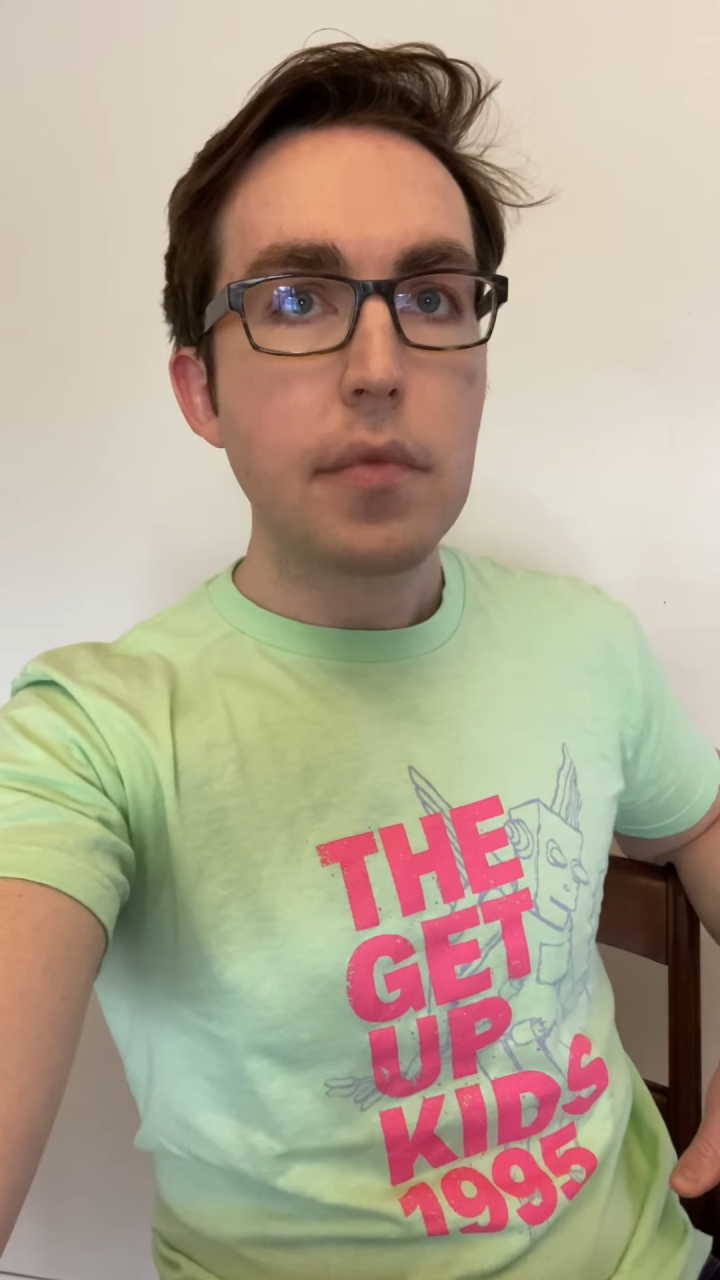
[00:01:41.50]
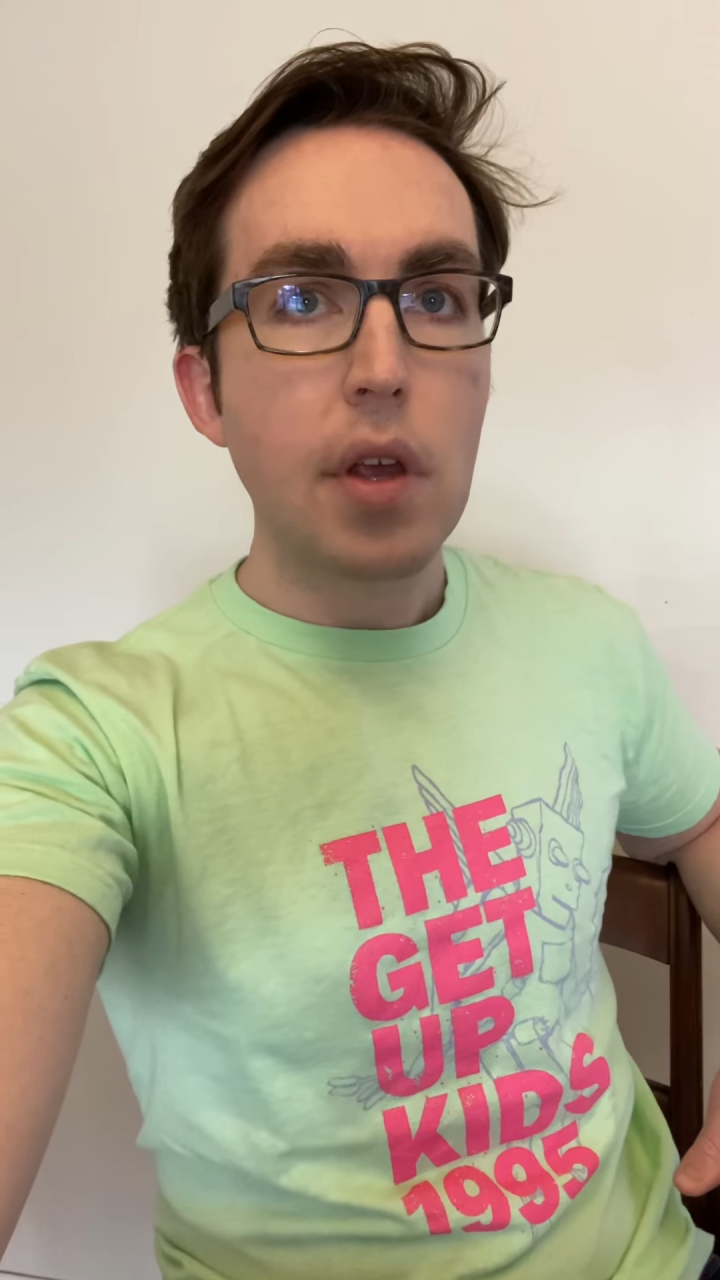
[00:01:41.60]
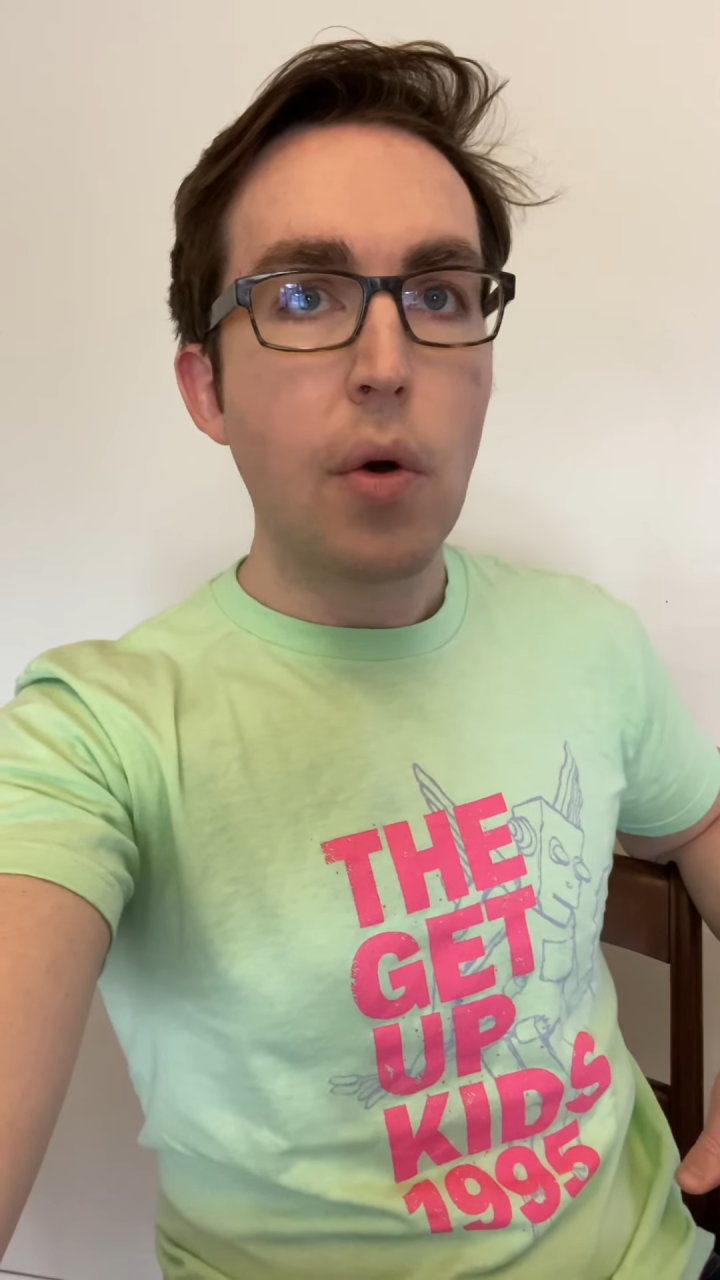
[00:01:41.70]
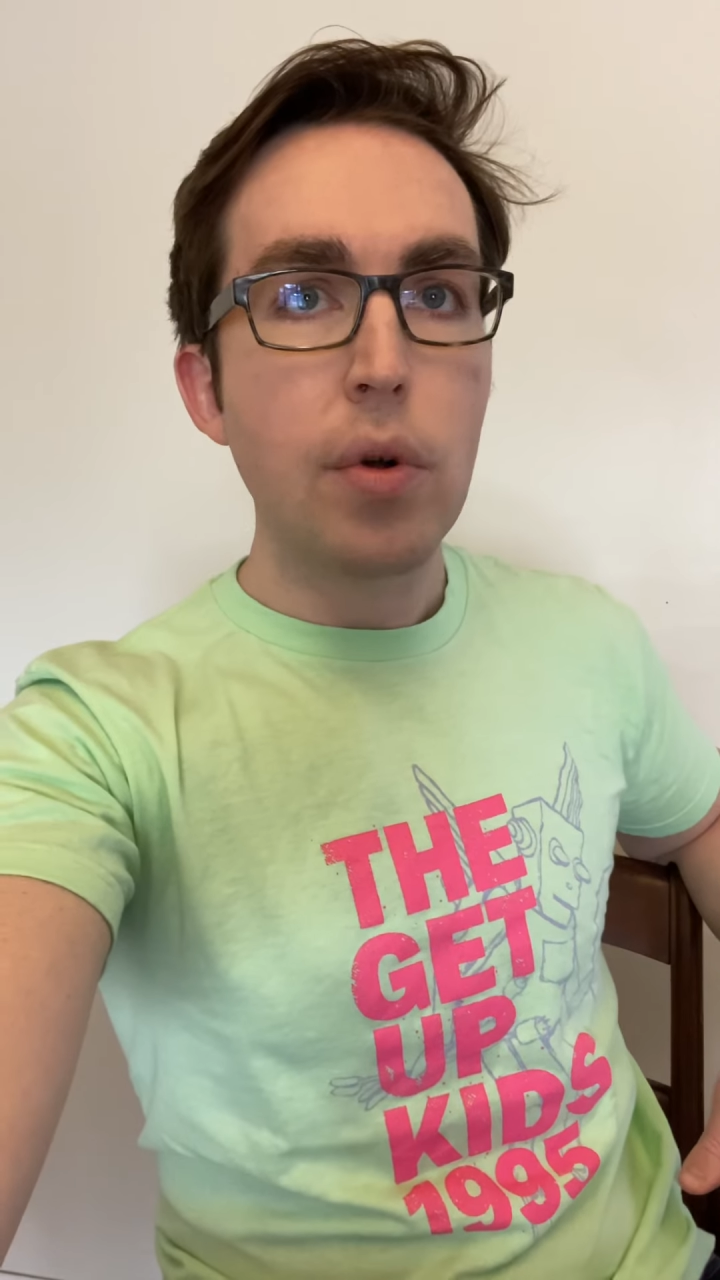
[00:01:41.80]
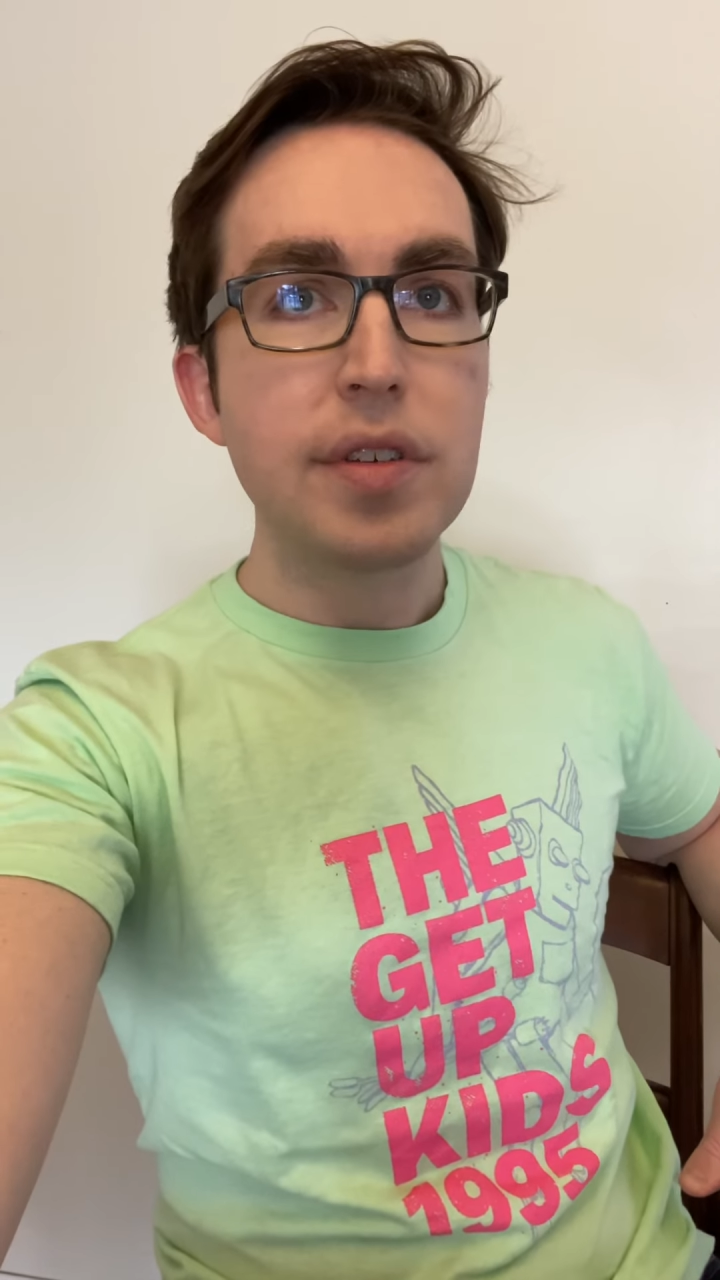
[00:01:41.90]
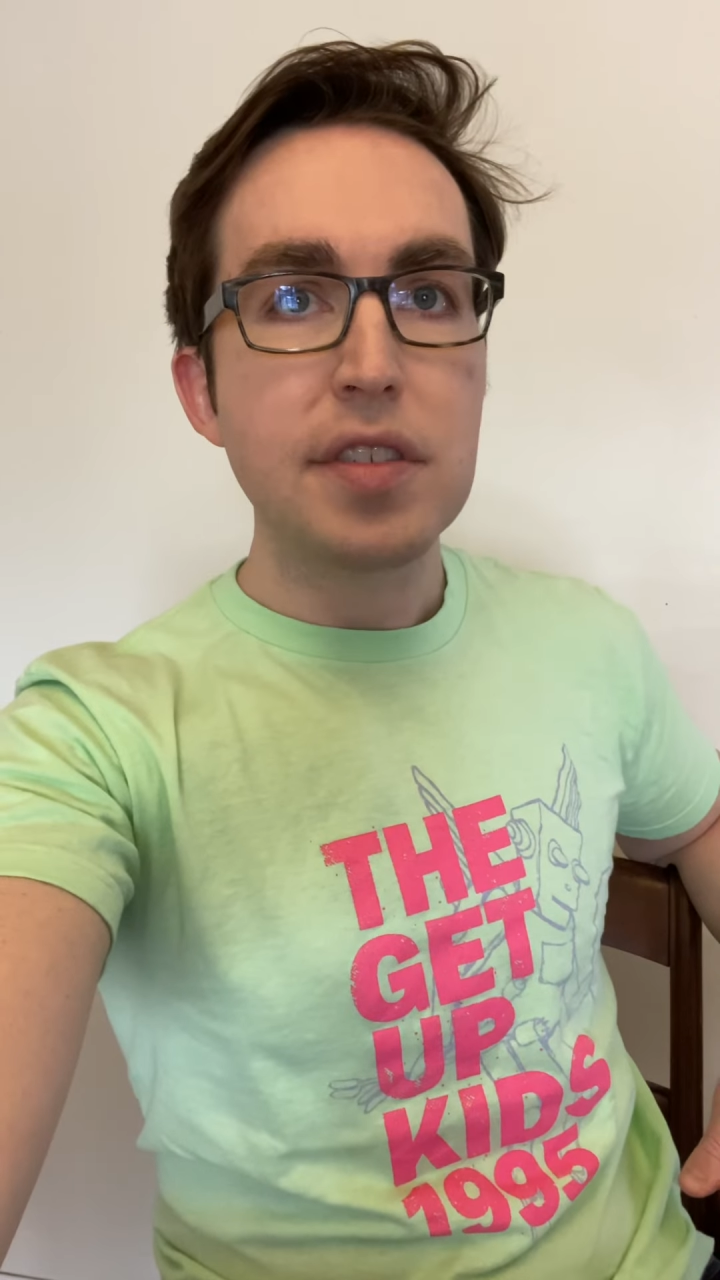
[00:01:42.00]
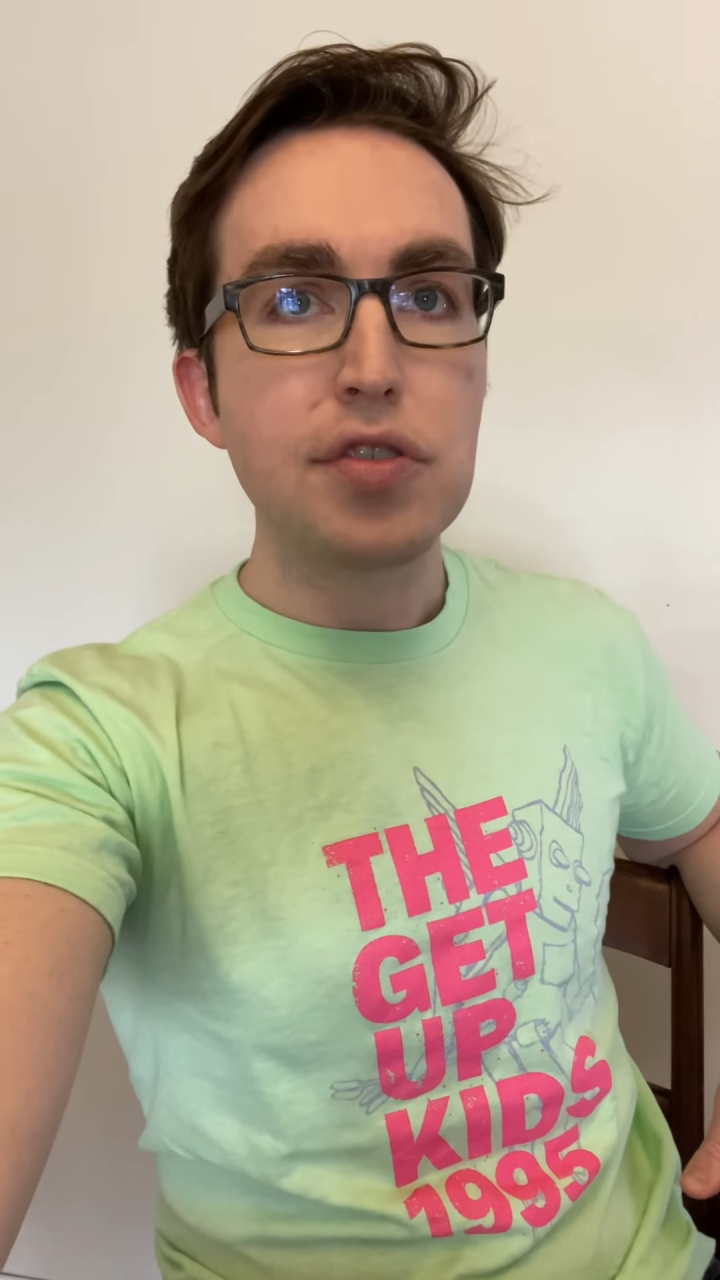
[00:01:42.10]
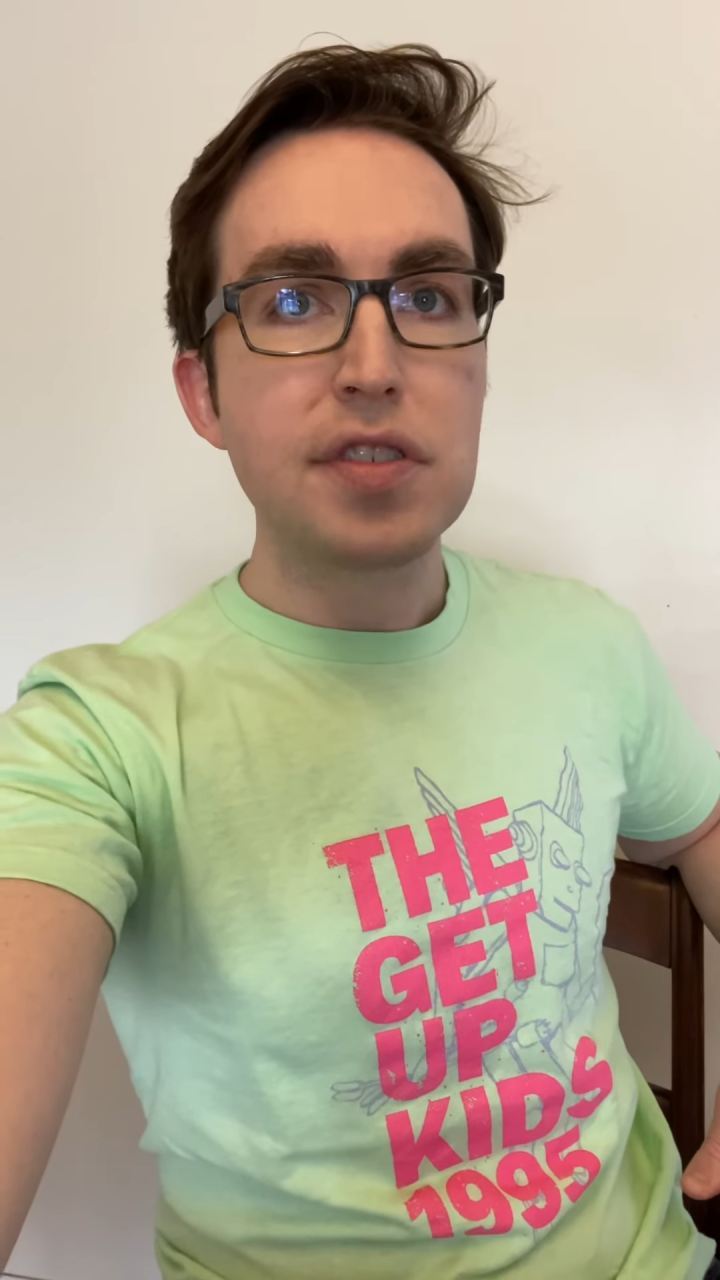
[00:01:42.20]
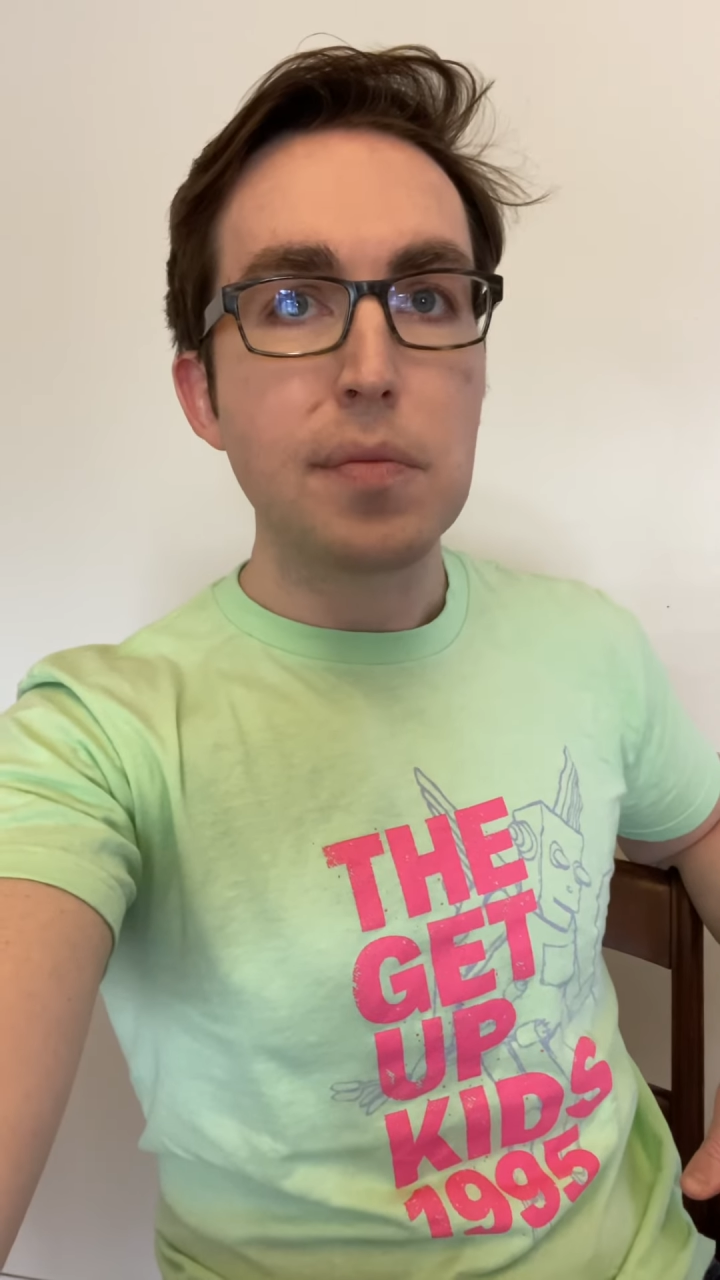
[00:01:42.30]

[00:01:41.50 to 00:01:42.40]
Or is it just